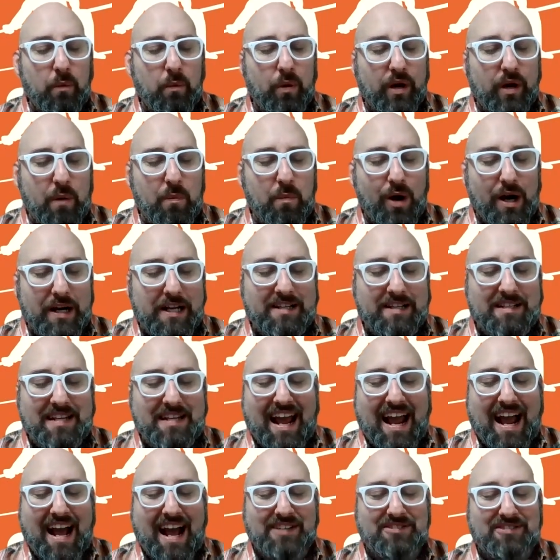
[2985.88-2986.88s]
But what I
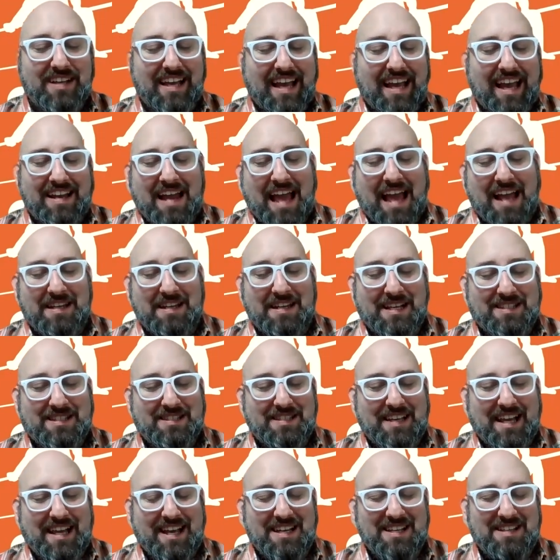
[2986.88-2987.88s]
wanted to ask, and
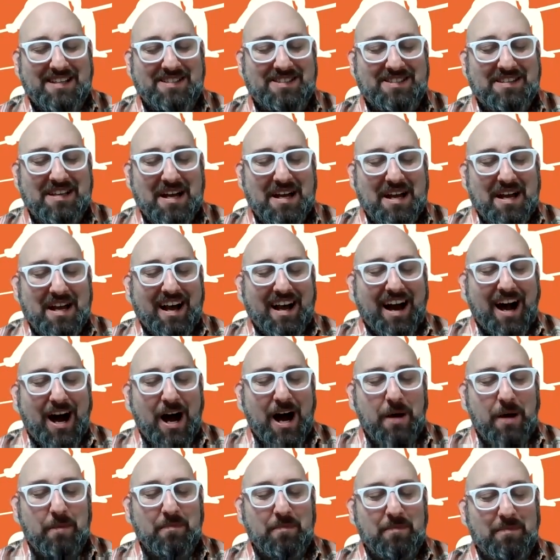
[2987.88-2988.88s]
this is,
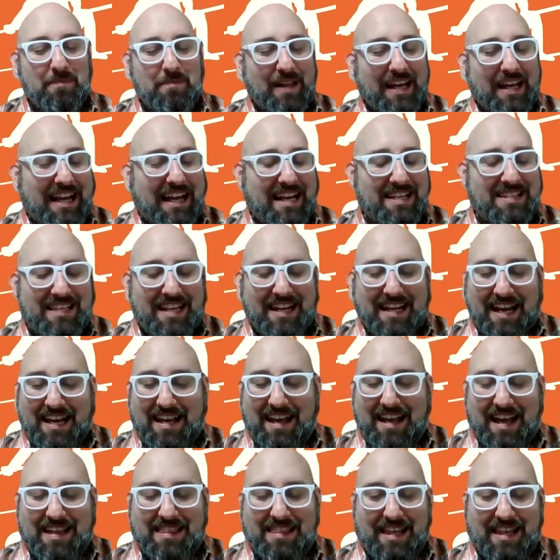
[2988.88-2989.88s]
like I said,
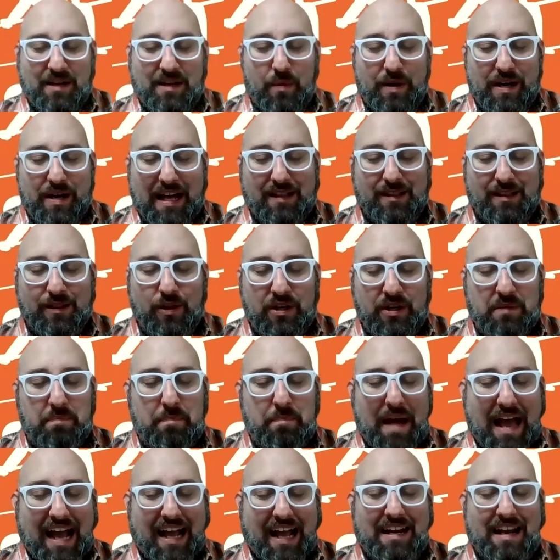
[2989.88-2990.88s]
I think when I
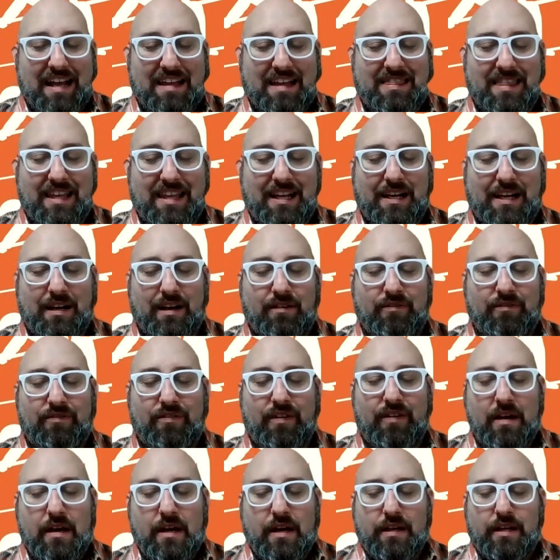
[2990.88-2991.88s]
look back and I think
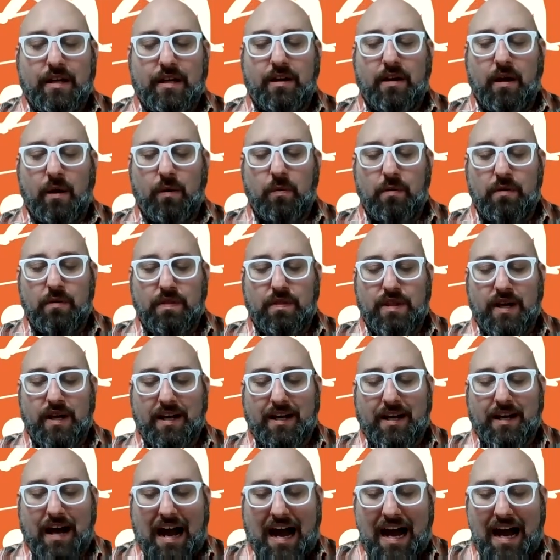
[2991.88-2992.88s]
of,
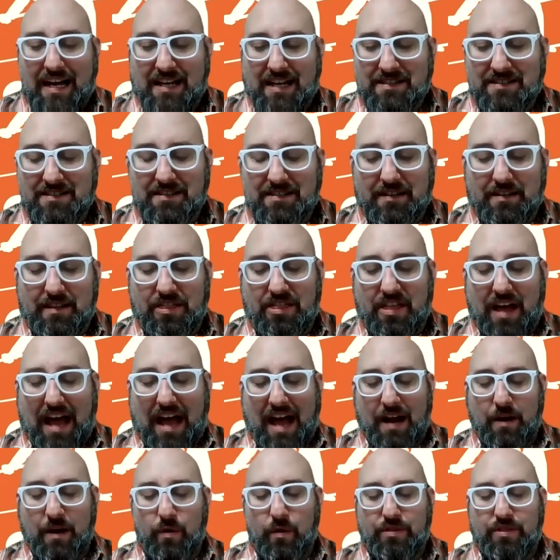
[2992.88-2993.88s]
the guys
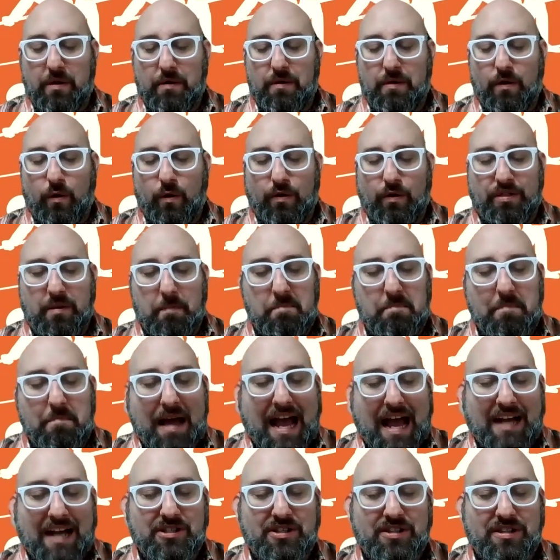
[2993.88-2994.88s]
that, or the
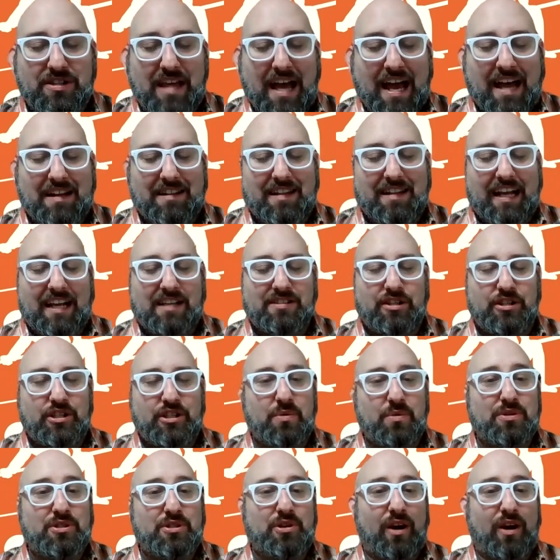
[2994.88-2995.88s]
match that, like I
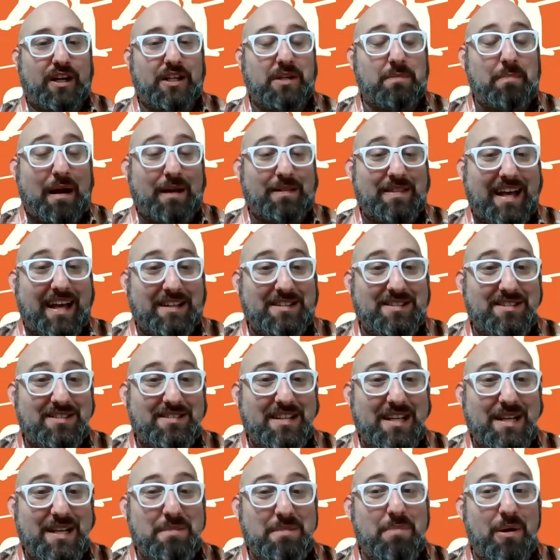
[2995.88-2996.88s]
said, you had talked about that
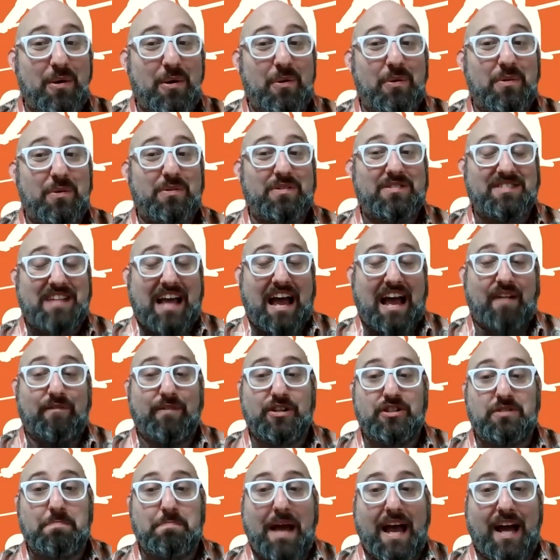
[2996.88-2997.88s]
Steamboat
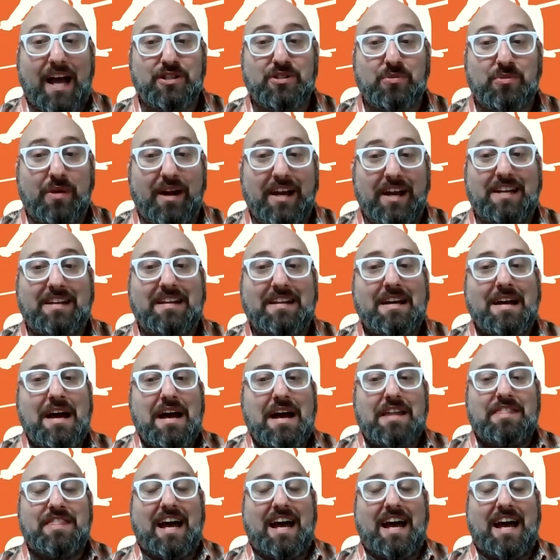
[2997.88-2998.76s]
Savage match, right?